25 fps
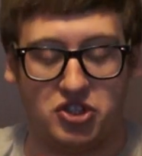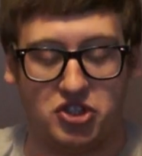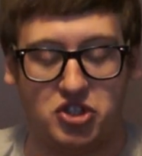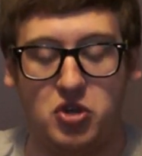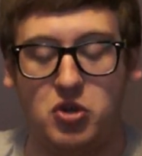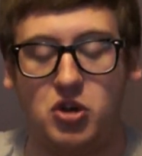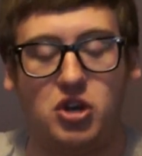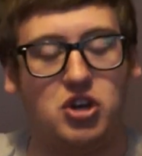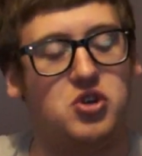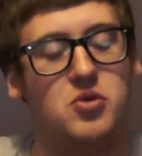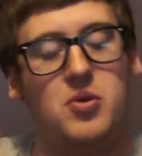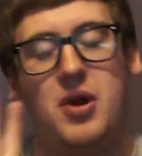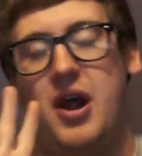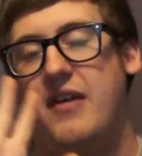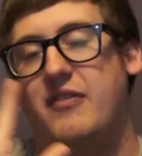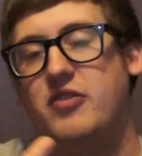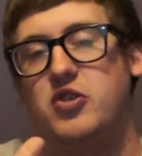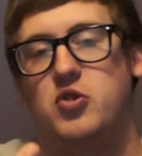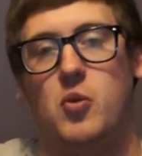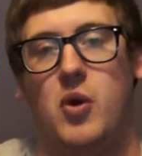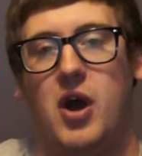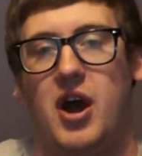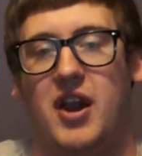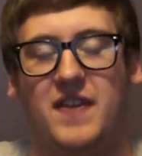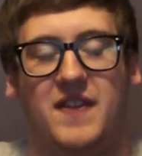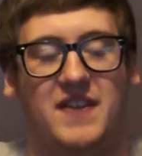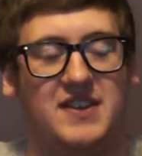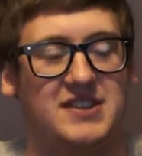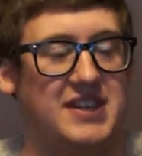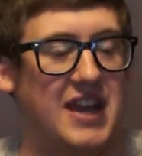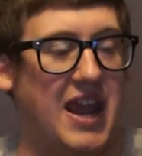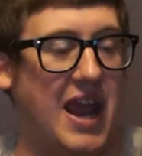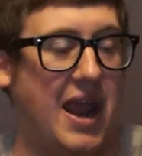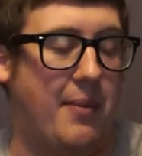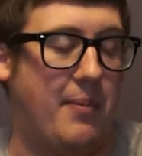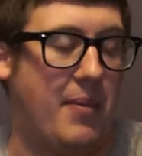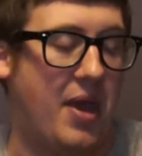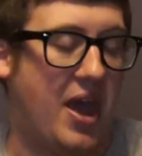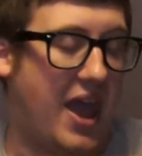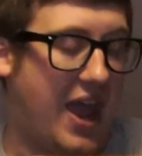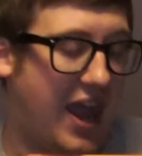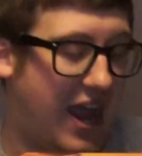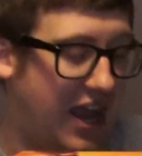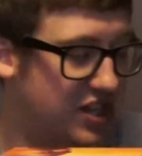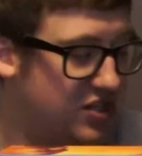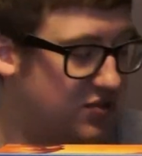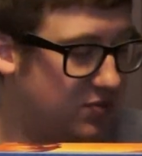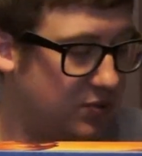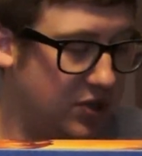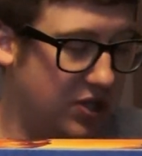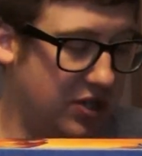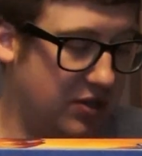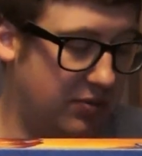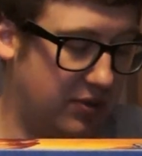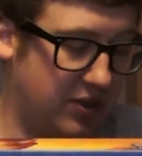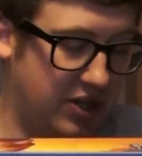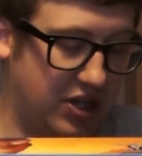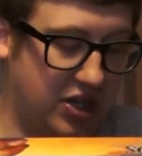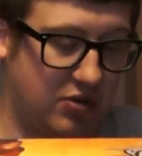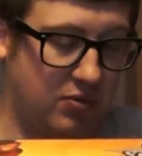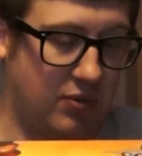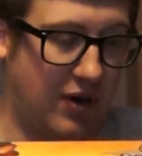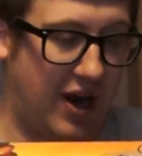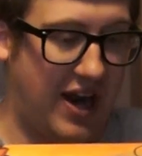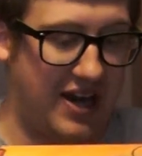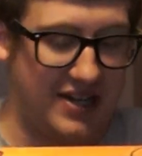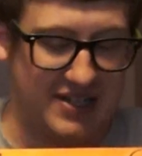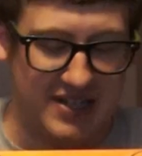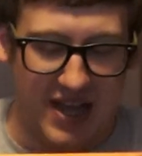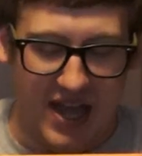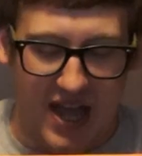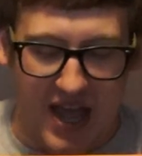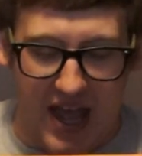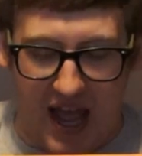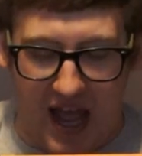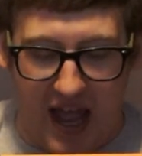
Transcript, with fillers: So you can do whatever you want in this game. It's really, really great.